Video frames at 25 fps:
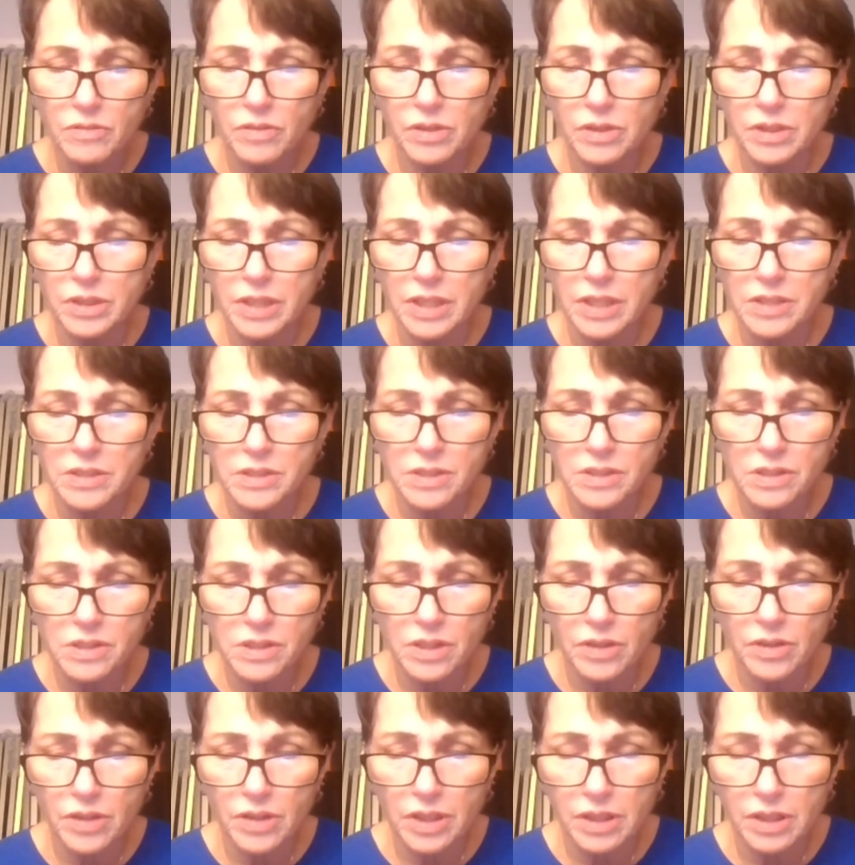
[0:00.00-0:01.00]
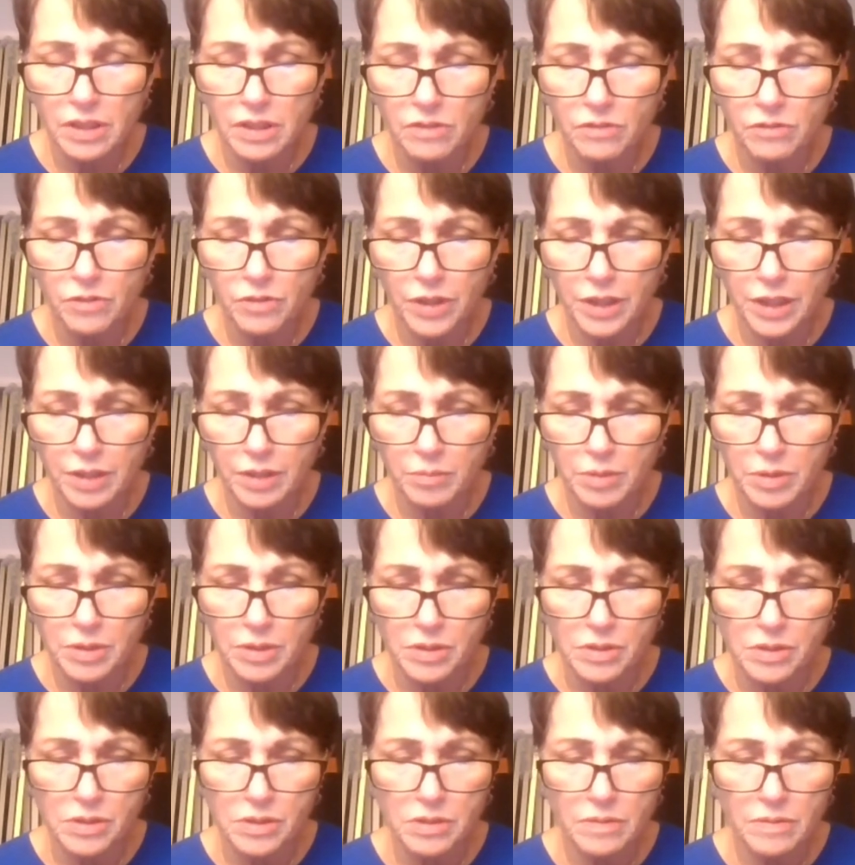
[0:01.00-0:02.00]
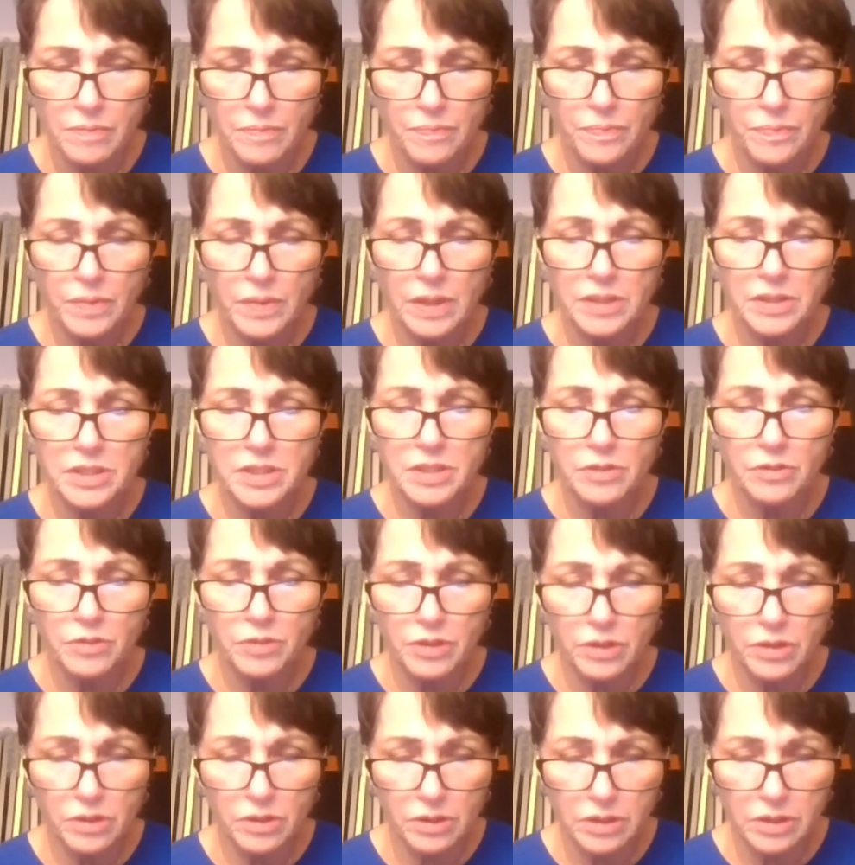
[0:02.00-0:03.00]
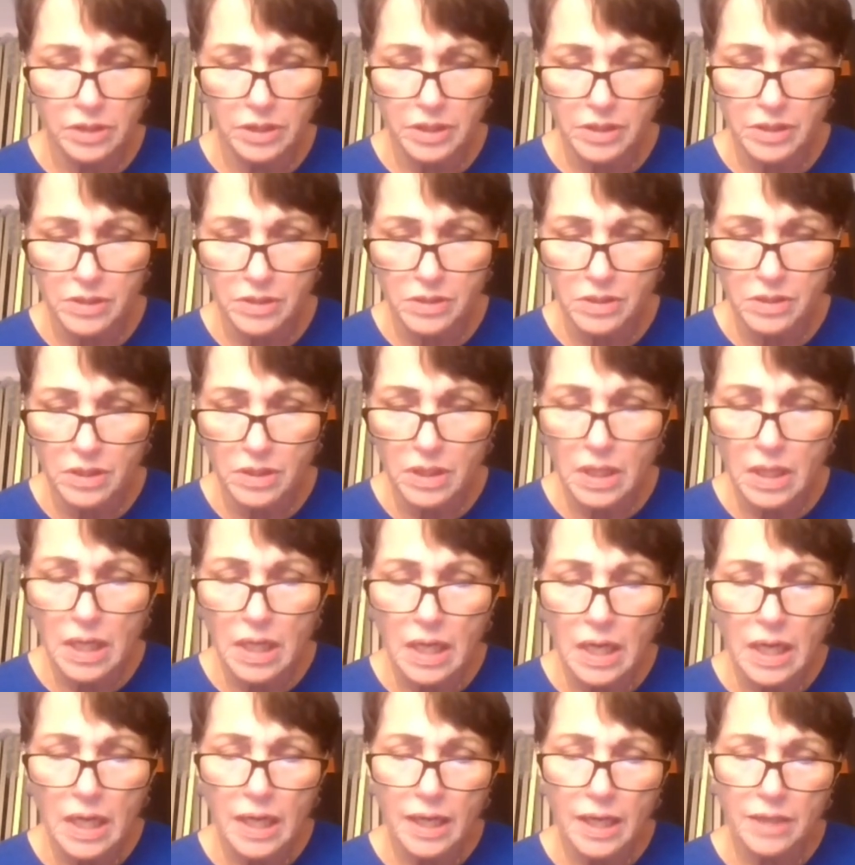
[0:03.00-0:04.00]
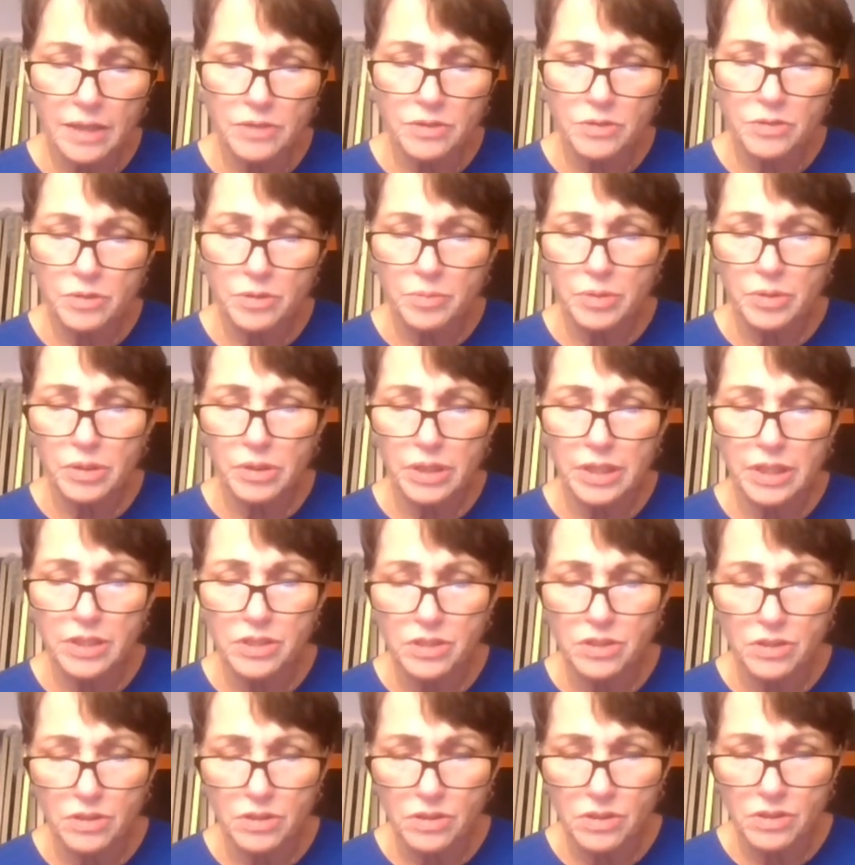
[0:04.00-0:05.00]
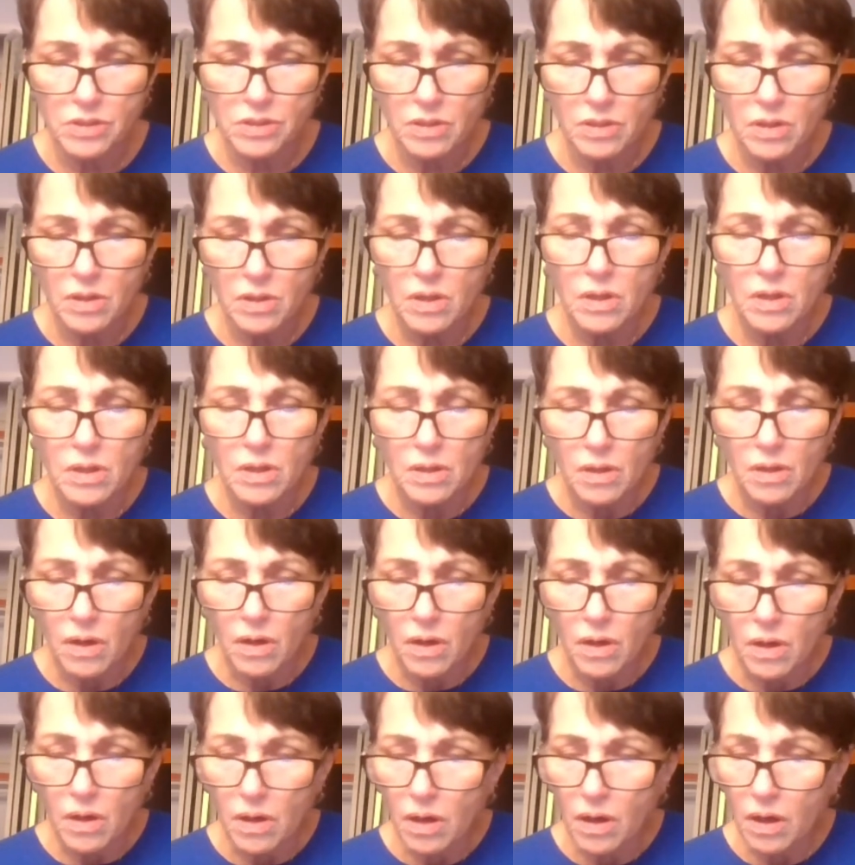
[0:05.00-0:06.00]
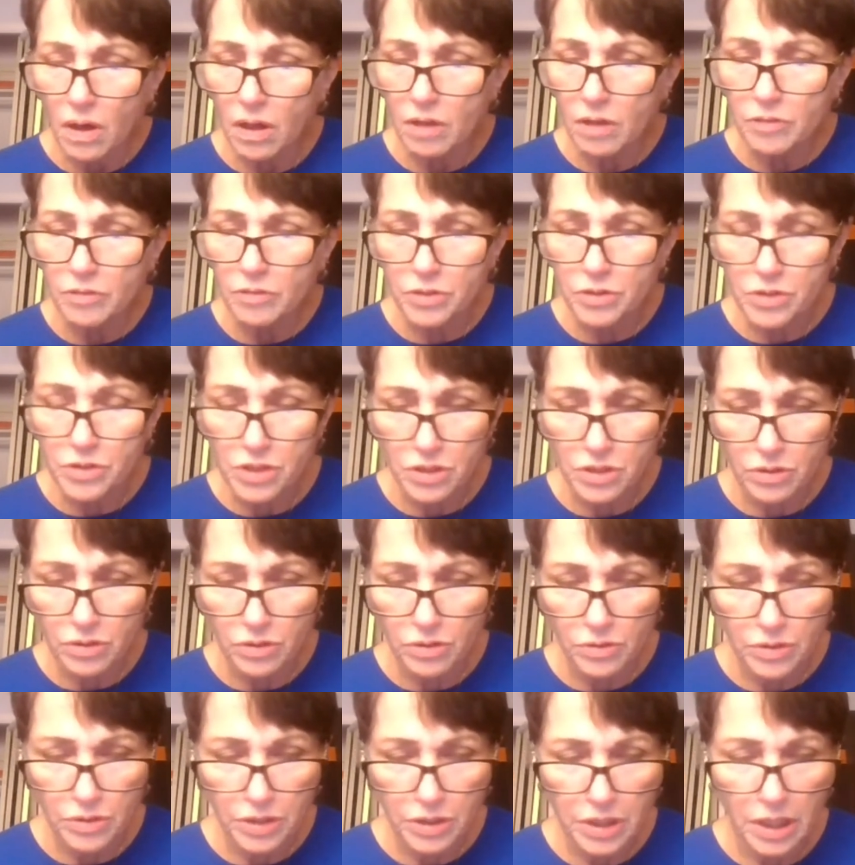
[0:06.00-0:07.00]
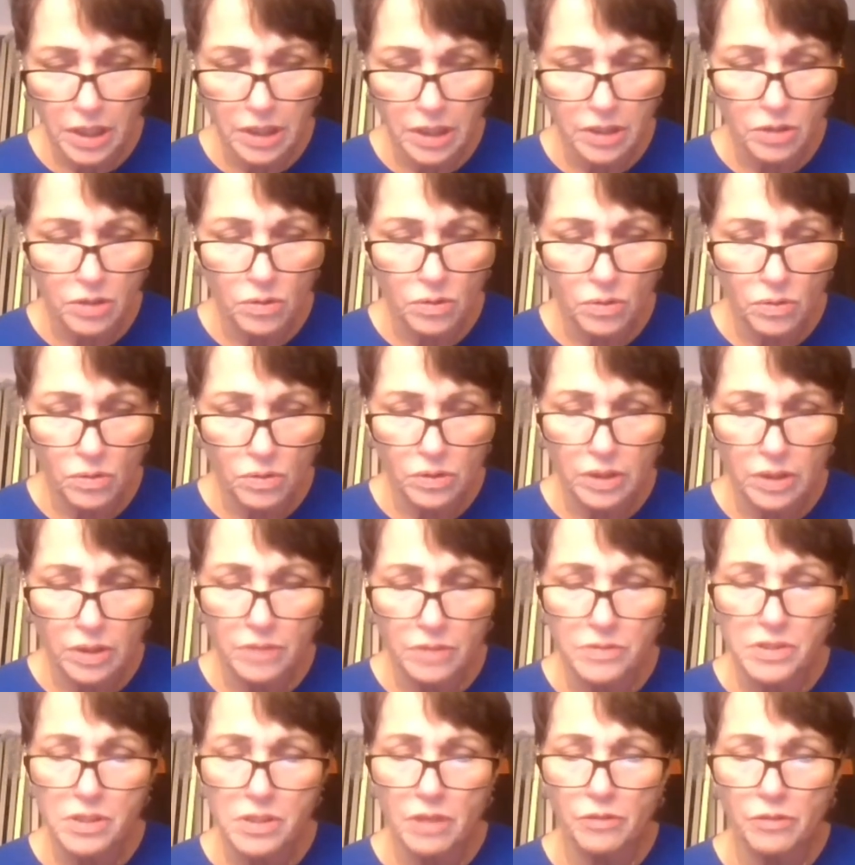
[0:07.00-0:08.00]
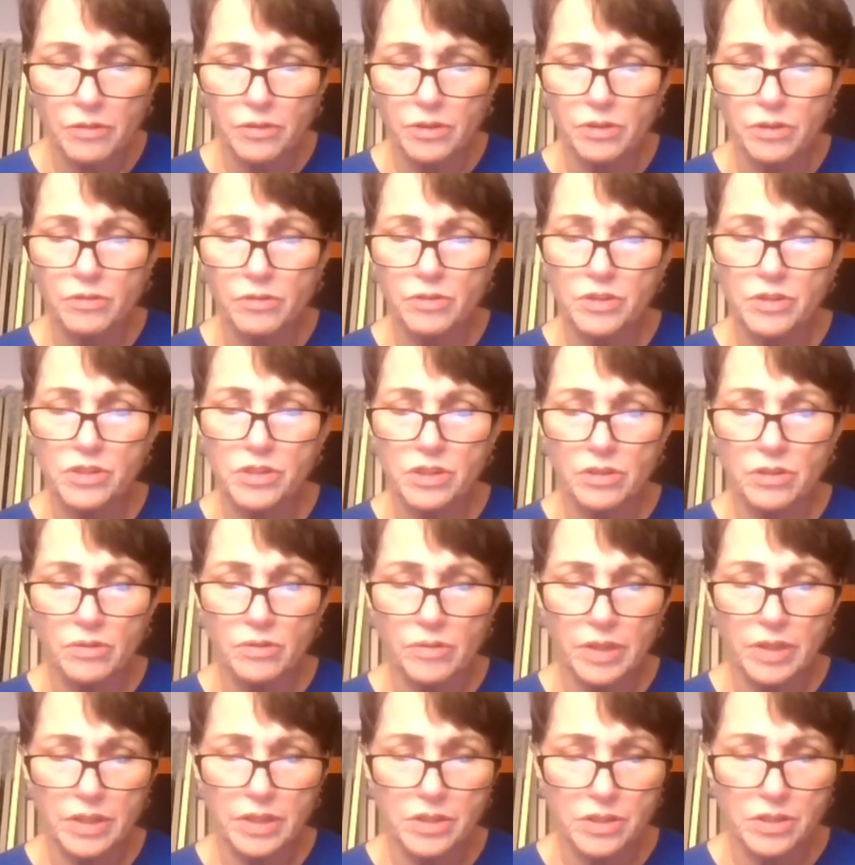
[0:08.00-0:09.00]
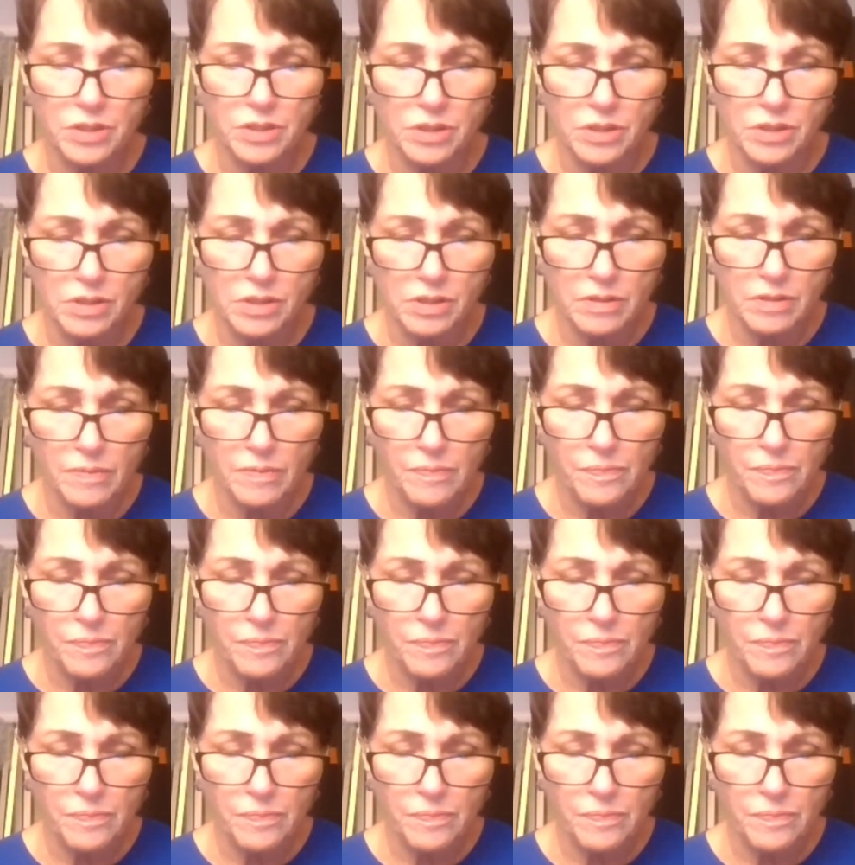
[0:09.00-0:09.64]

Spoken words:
unnecessary confinements, difficulties, and tribulations all of your children, young and old, have suffered for generations.